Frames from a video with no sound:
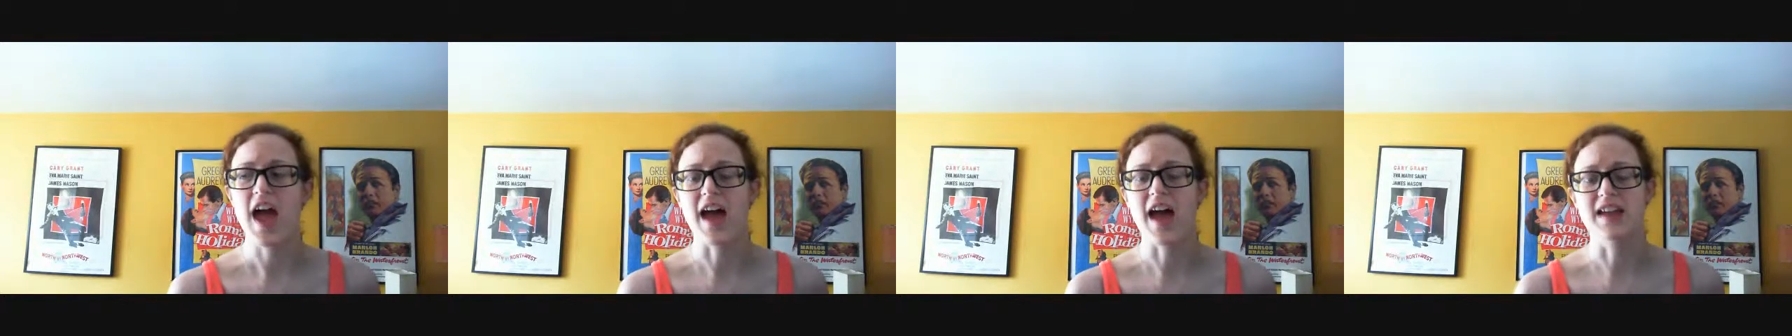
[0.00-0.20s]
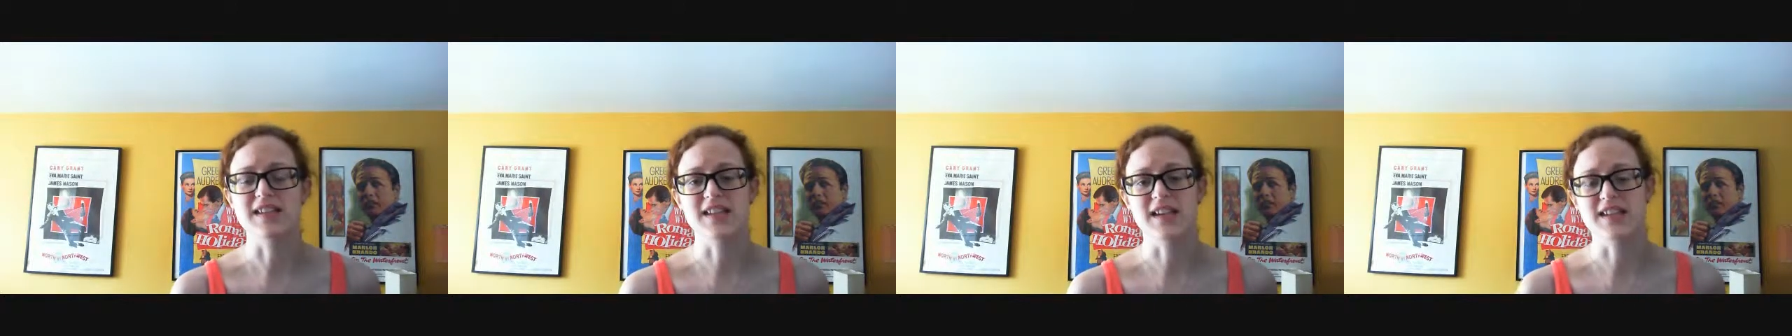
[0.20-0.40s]

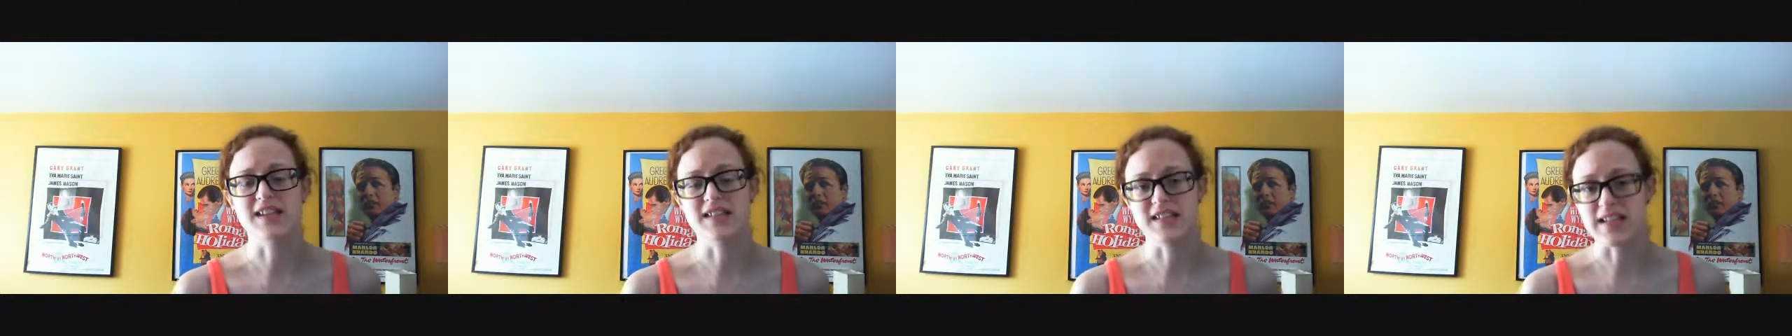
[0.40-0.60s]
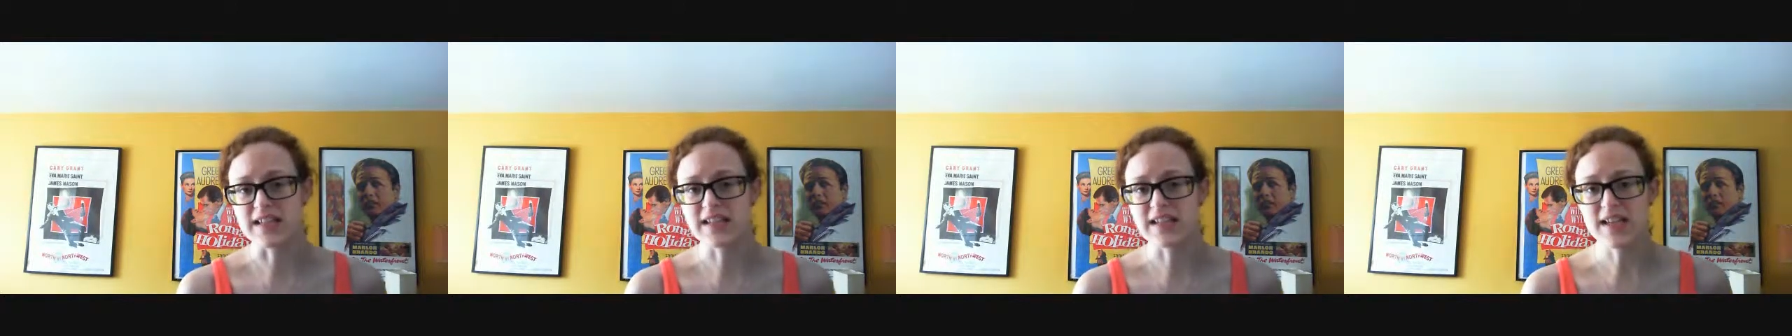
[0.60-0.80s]
as I
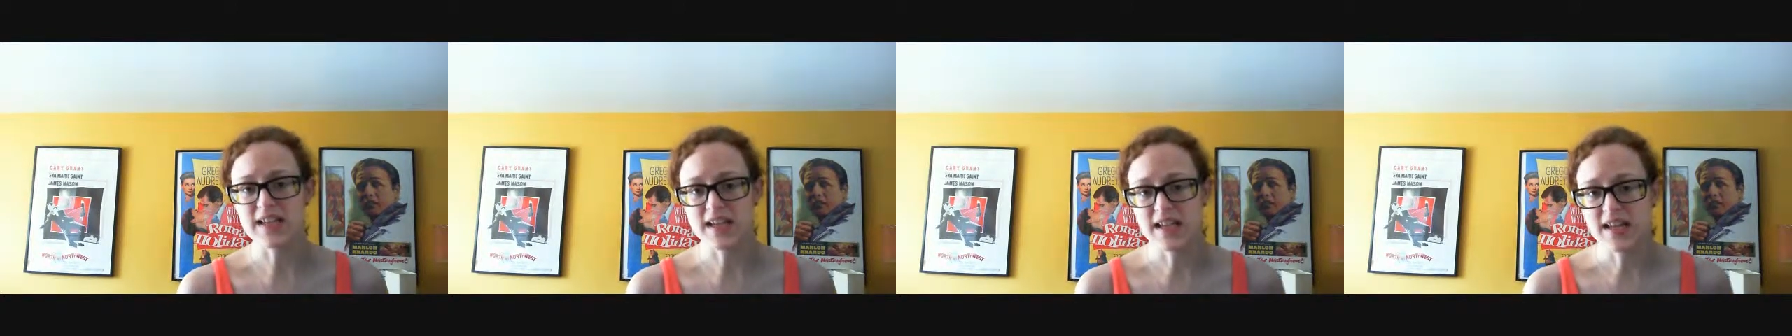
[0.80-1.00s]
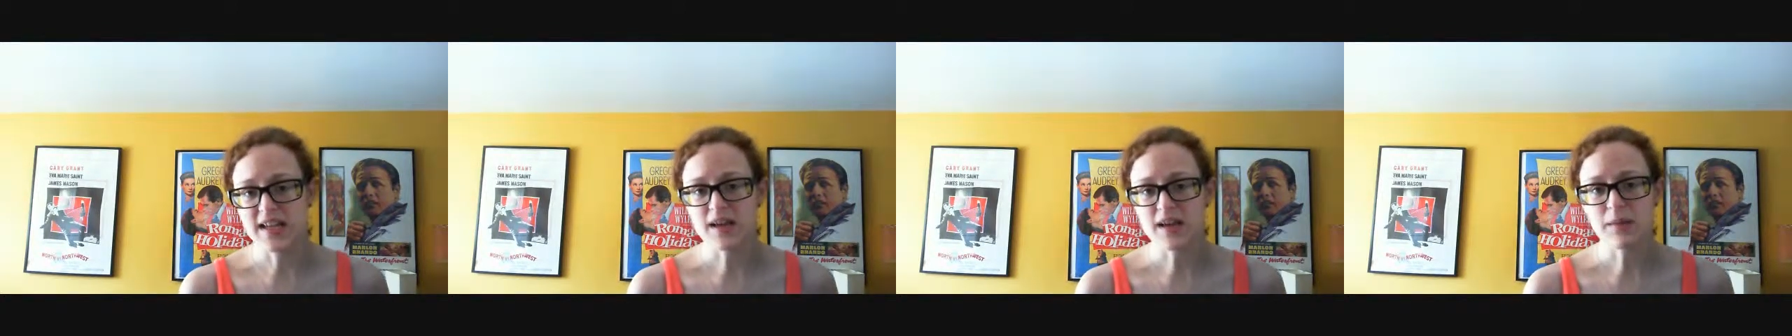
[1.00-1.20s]

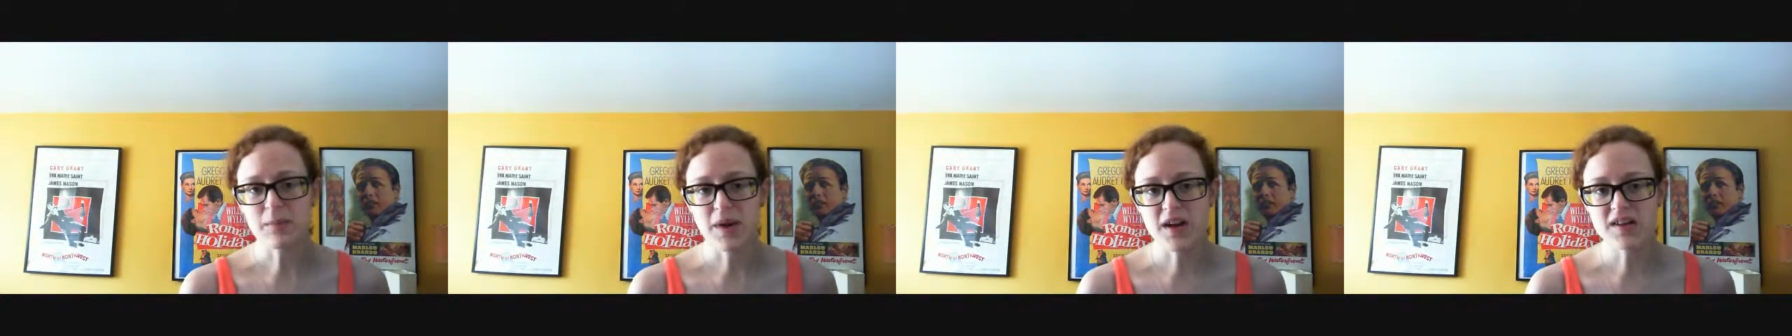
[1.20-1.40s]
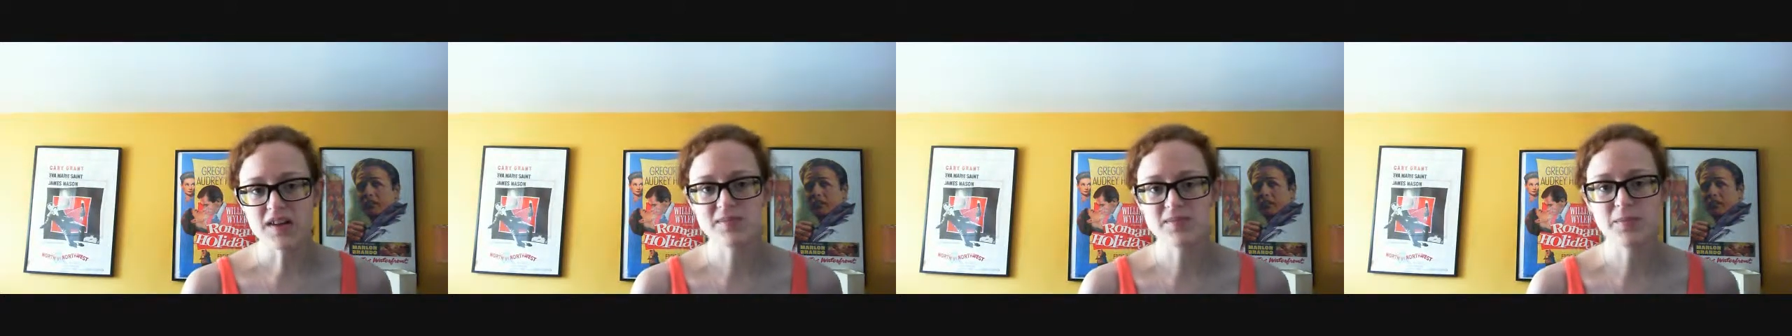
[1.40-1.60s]
did in A
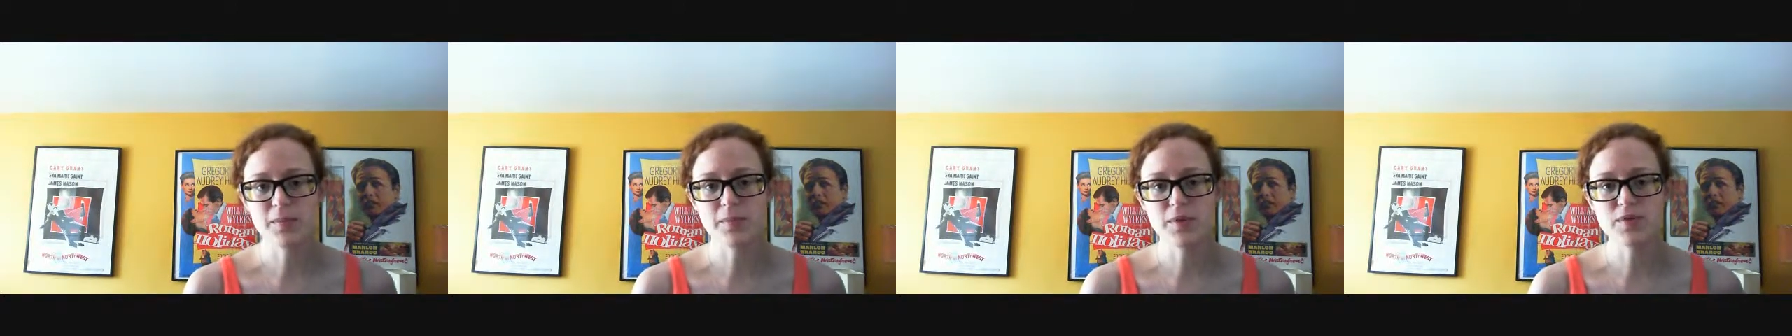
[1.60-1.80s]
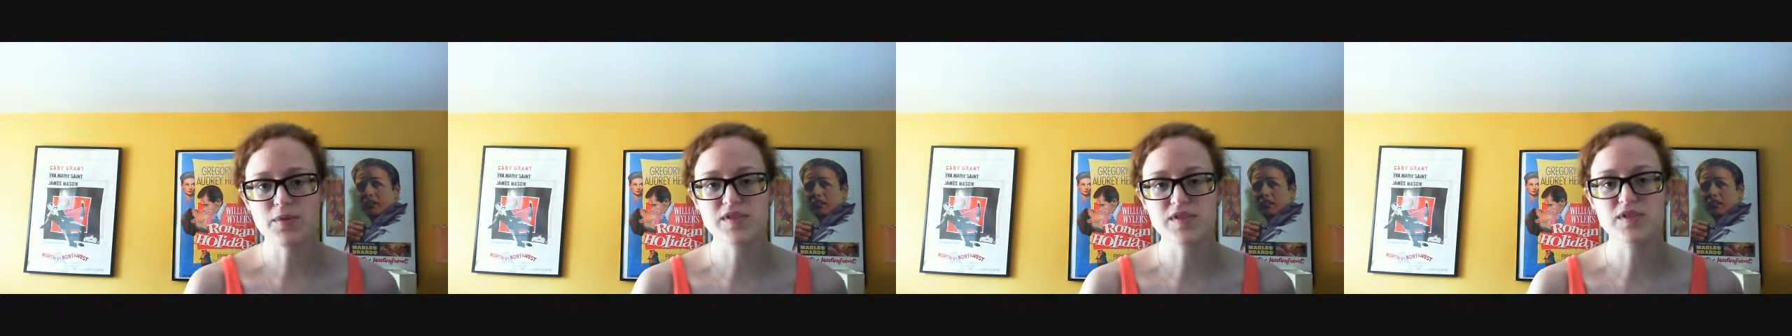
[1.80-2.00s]
Modest
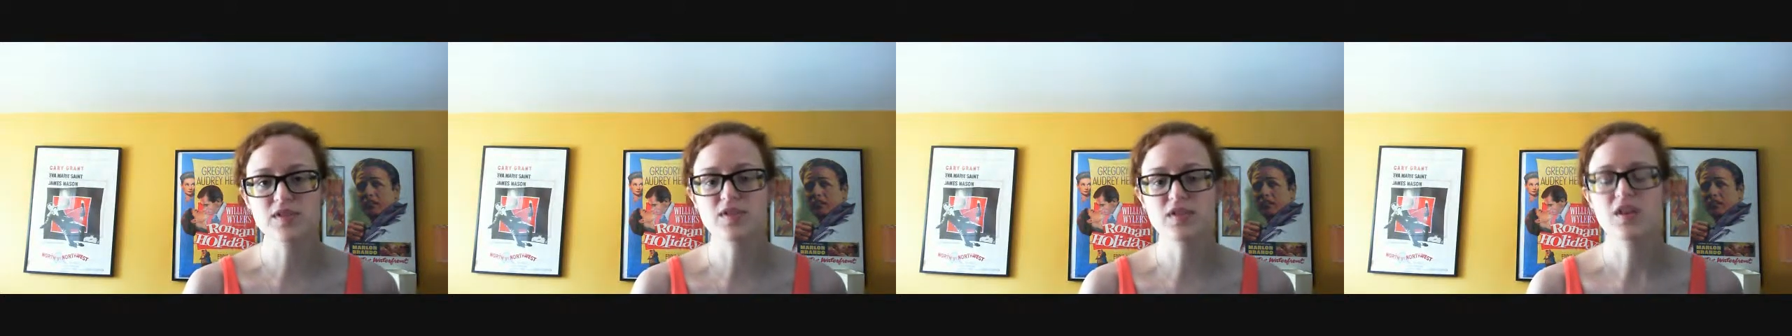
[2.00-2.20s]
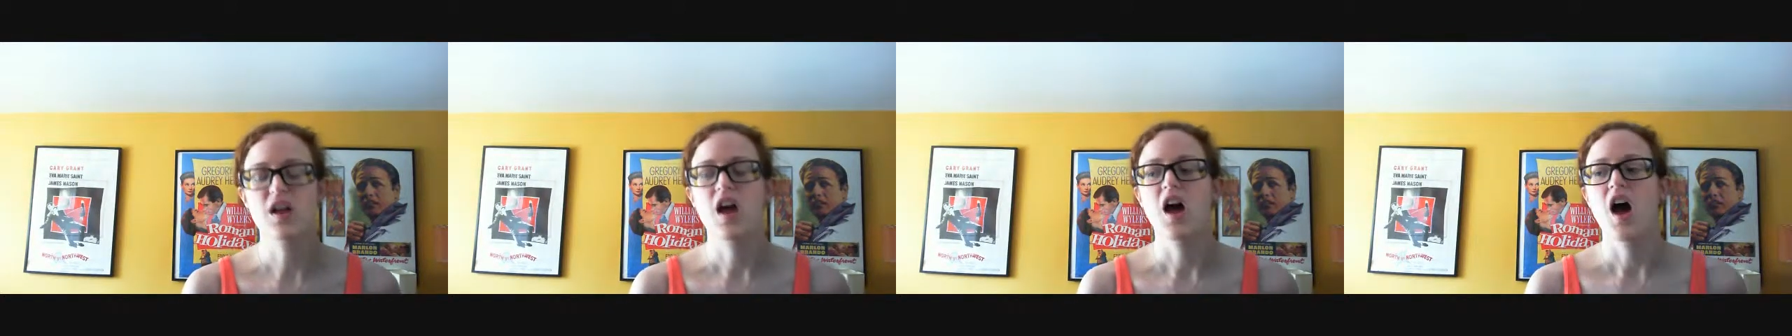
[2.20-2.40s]

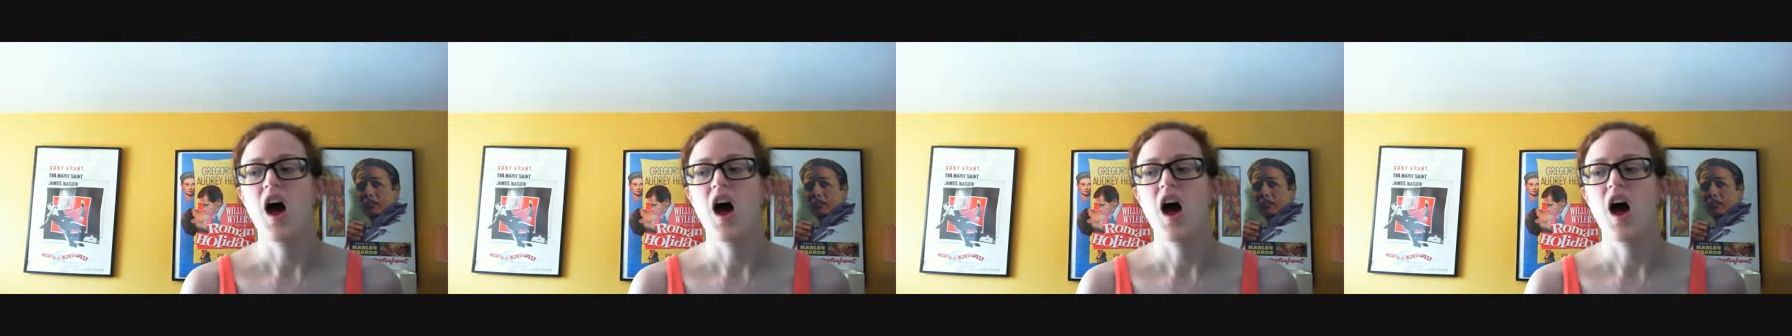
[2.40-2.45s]
Proposal.